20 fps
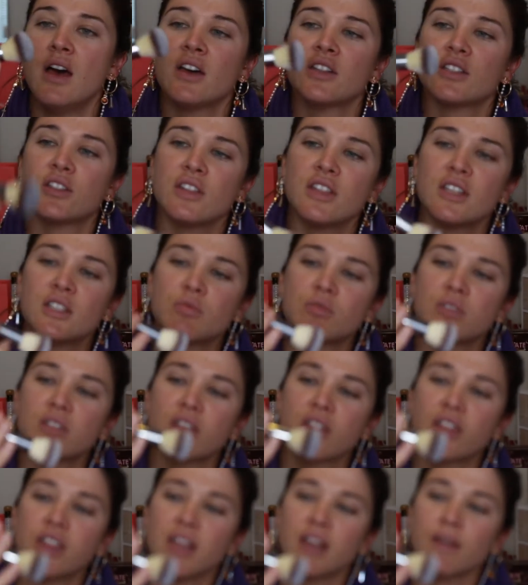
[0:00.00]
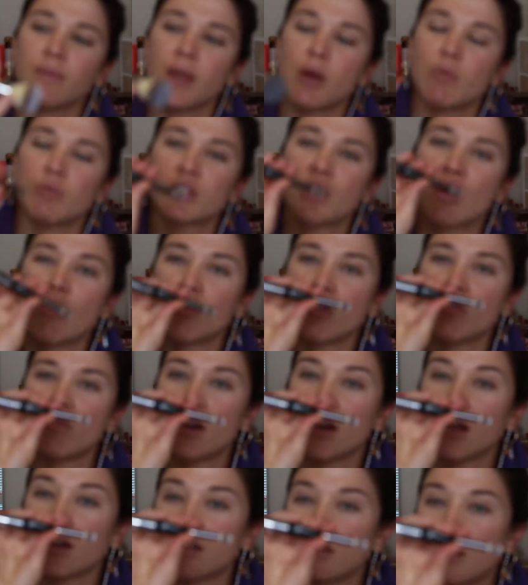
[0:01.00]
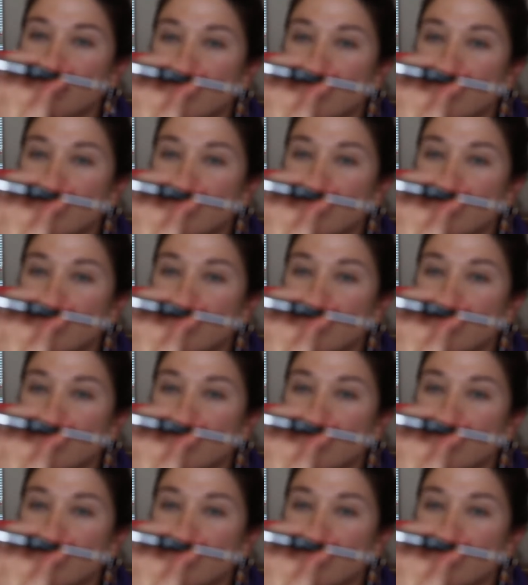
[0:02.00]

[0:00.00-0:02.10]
So this was the thing that was going around,